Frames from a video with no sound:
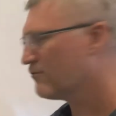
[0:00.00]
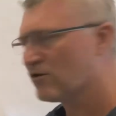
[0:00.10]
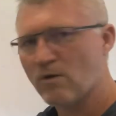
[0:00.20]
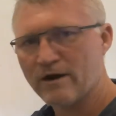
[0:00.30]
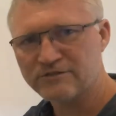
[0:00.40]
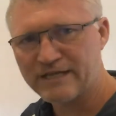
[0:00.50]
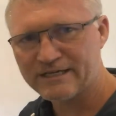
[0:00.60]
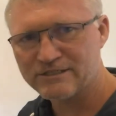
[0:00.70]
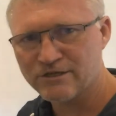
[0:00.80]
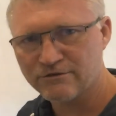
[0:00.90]
requires
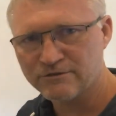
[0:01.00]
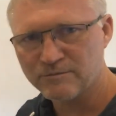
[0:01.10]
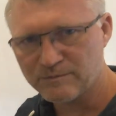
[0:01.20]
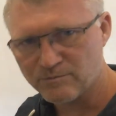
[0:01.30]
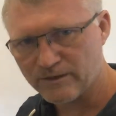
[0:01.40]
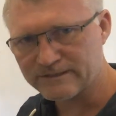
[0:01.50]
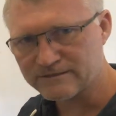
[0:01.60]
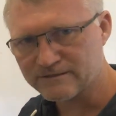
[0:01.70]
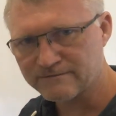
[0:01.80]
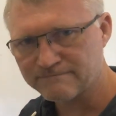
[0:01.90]
Xcode to be
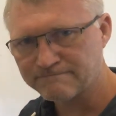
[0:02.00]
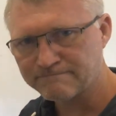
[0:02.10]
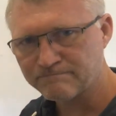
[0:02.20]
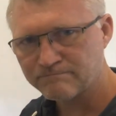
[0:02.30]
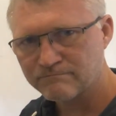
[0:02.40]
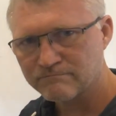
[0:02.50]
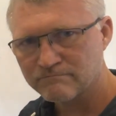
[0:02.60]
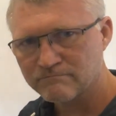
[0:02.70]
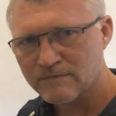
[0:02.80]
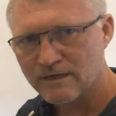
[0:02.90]
present.
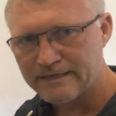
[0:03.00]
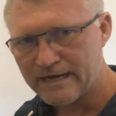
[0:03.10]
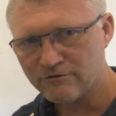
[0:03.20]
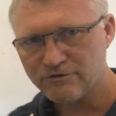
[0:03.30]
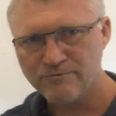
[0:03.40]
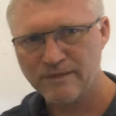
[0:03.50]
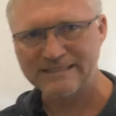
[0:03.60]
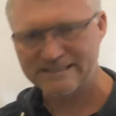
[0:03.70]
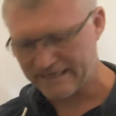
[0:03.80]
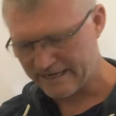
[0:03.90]
Now you may
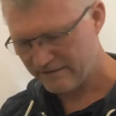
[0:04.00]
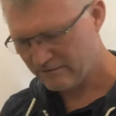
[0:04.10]
say,